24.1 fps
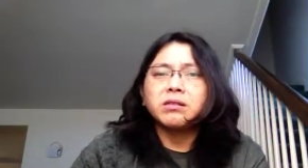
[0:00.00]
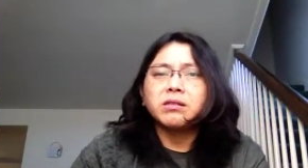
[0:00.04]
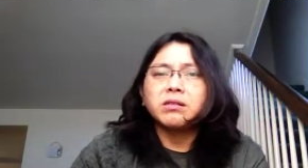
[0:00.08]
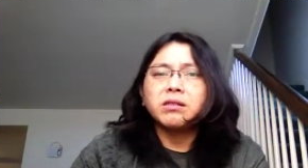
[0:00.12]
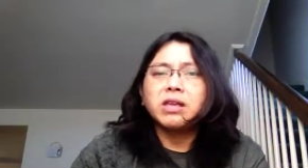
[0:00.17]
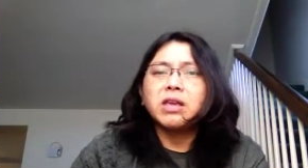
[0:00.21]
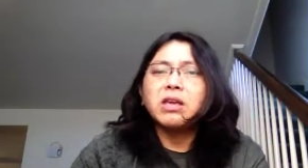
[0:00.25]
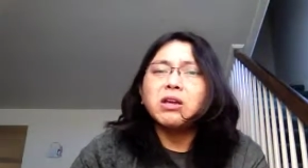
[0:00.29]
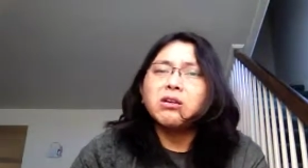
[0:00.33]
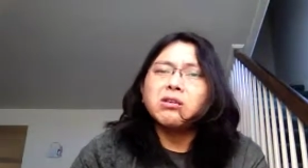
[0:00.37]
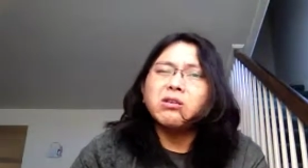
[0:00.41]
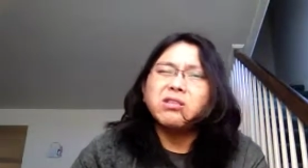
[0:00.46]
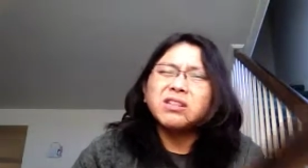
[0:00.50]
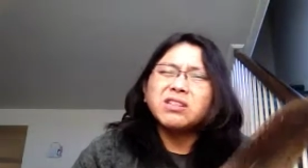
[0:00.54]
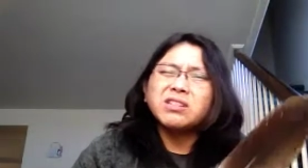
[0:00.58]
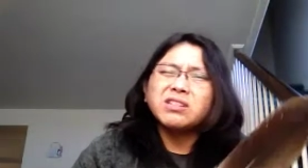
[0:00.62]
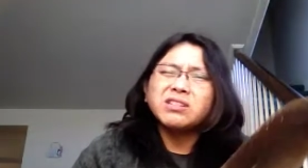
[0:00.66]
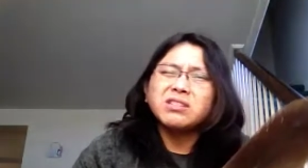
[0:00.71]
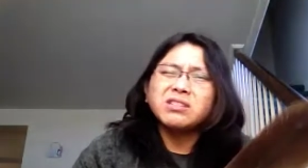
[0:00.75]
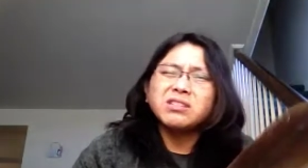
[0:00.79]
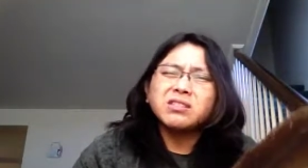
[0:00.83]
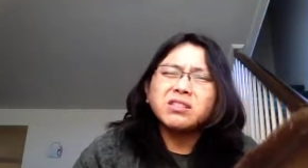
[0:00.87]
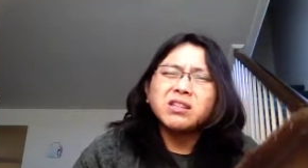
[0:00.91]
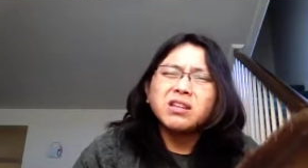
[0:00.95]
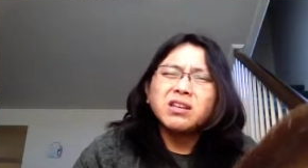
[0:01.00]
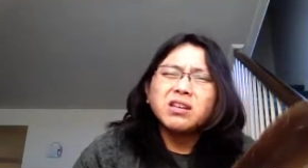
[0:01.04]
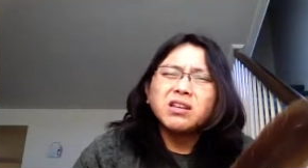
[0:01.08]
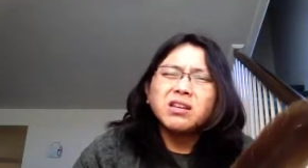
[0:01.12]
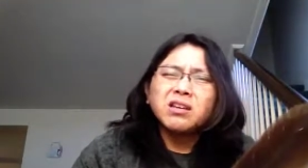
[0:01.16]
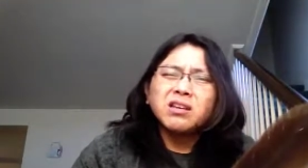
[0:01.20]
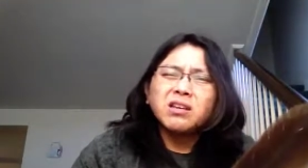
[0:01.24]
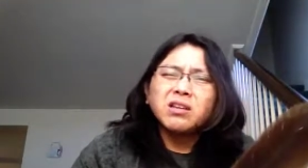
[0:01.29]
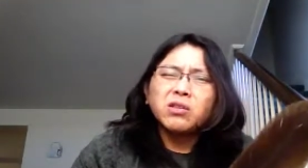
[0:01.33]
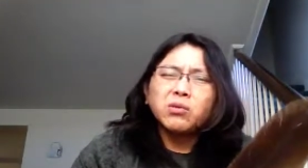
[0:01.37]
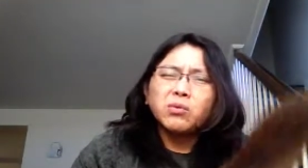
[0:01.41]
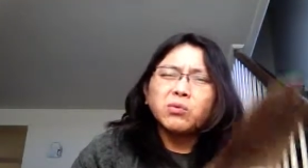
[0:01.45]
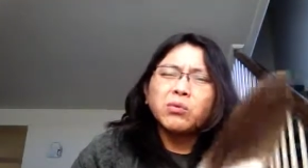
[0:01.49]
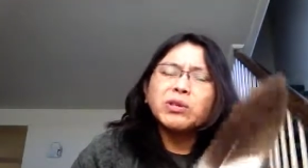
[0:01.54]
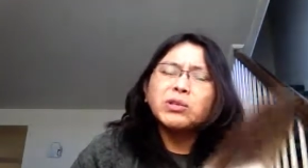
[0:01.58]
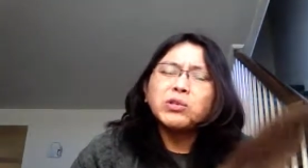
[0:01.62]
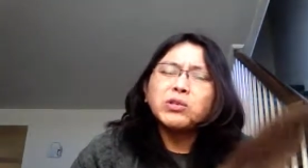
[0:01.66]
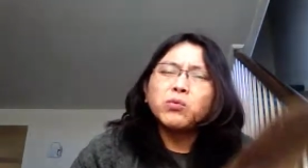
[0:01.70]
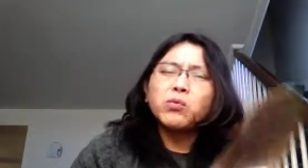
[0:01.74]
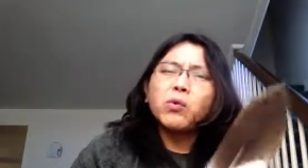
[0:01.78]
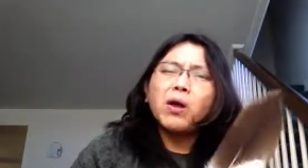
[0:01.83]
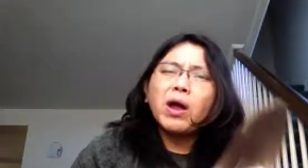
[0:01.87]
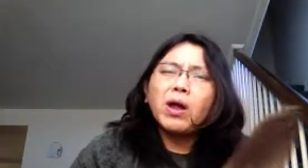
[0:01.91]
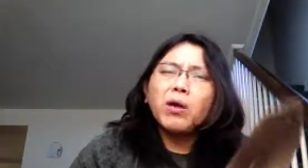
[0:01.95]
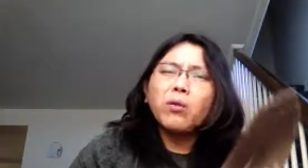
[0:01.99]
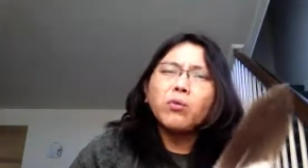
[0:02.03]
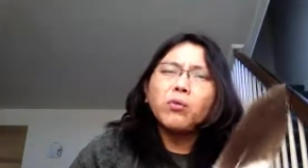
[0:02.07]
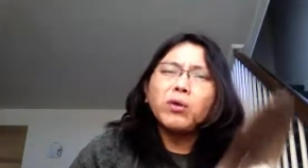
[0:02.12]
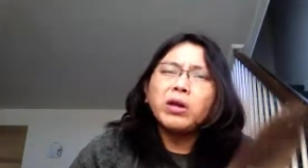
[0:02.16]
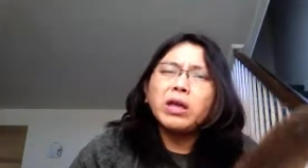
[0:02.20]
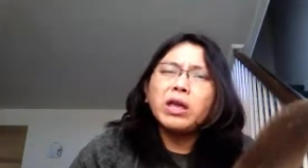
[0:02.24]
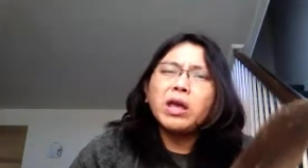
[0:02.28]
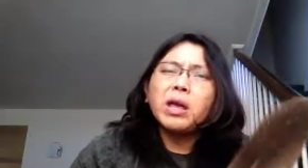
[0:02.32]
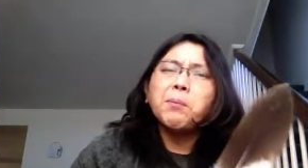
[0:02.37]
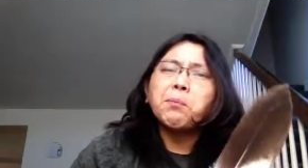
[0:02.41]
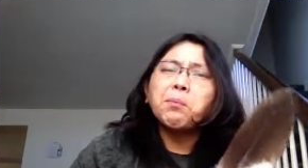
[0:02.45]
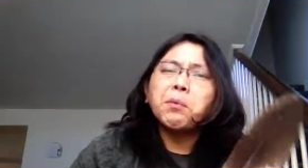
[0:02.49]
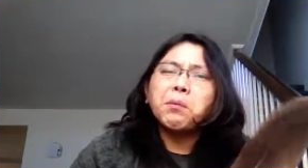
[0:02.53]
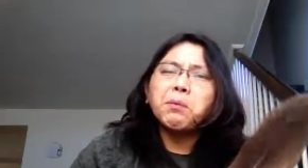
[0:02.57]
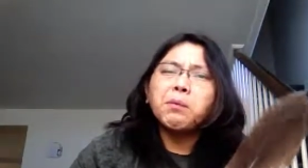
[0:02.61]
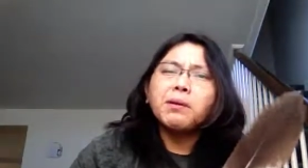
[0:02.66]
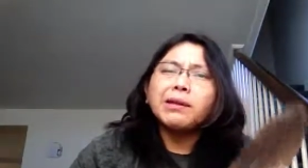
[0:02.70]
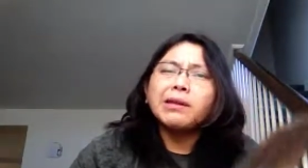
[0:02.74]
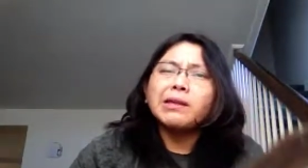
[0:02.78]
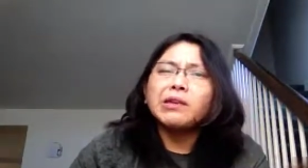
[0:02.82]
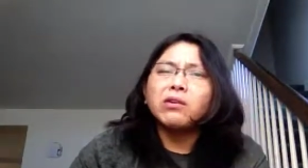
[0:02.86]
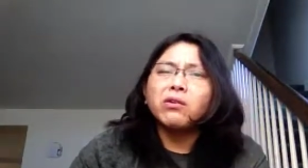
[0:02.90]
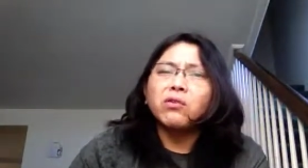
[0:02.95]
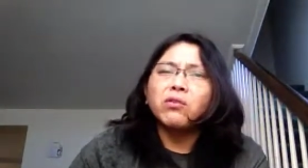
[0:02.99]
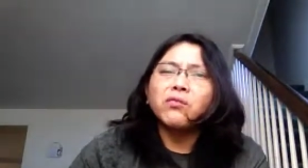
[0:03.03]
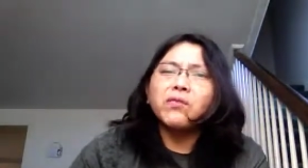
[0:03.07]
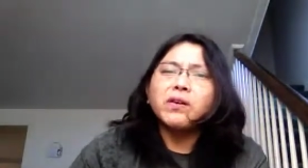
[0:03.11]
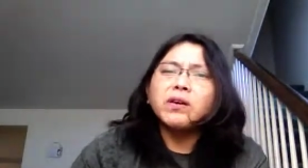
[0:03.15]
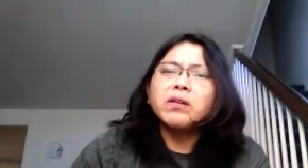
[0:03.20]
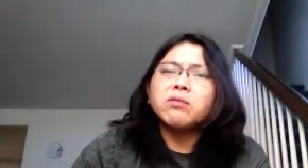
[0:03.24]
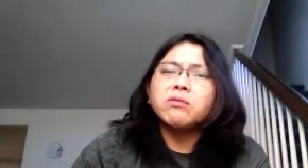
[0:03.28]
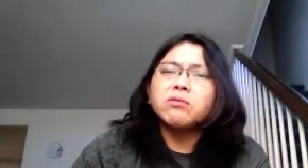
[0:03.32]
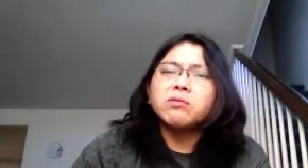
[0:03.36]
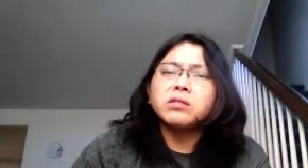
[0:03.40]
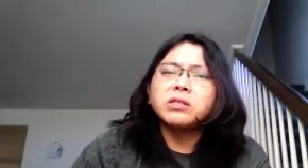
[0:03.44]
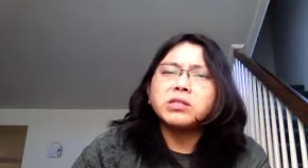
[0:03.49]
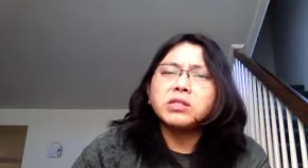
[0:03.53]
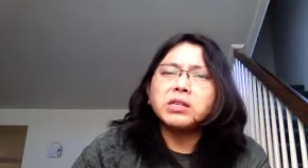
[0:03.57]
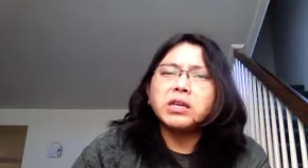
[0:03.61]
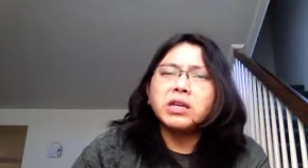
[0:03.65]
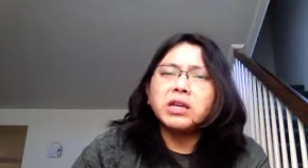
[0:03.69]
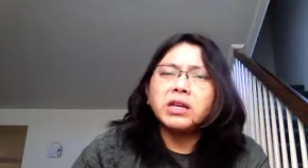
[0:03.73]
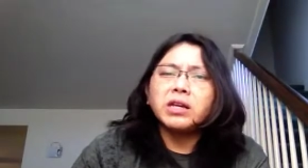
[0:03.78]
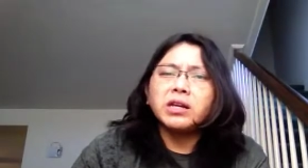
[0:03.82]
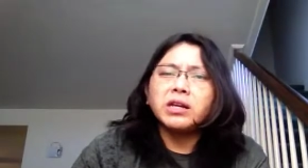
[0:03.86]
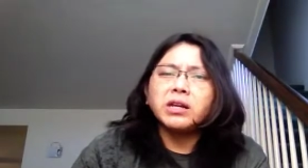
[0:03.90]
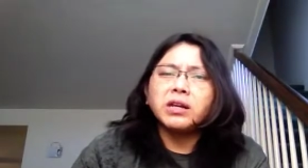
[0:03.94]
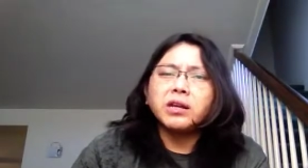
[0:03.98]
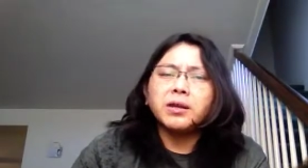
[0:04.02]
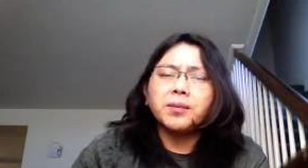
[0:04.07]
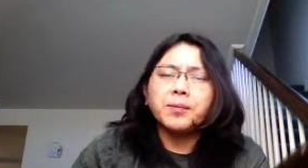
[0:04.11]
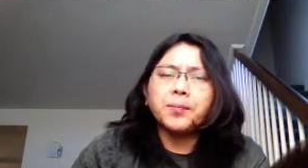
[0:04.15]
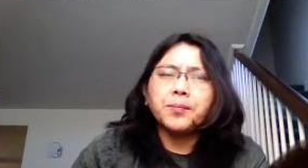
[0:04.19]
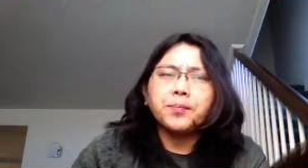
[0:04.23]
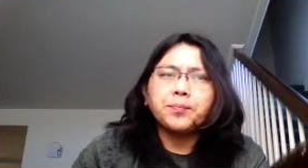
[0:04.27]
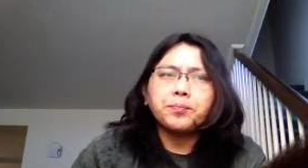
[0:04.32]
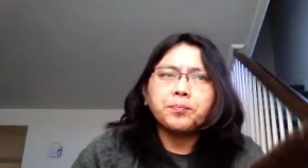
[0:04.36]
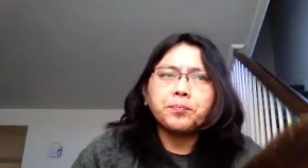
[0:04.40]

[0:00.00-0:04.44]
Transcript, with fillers: The eagle is, the reason why we implement eagle feathers in